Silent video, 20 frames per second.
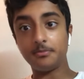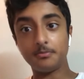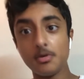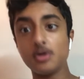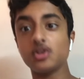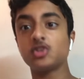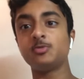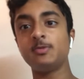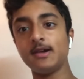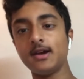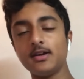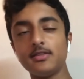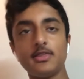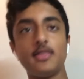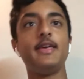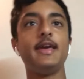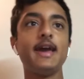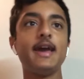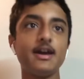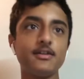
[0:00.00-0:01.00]
much better than
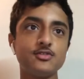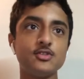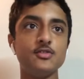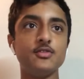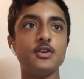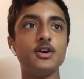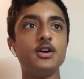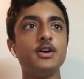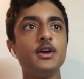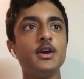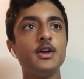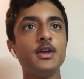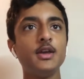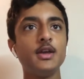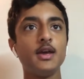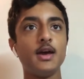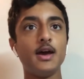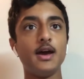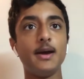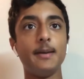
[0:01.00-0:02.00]
they have so far,
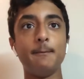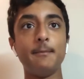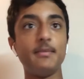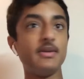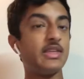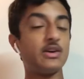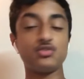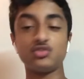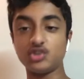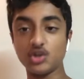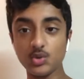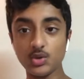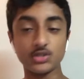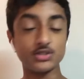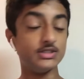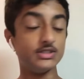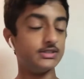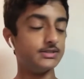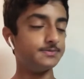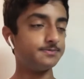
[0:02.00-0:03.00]
and that was shown last
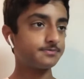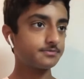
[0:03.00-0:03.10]
season.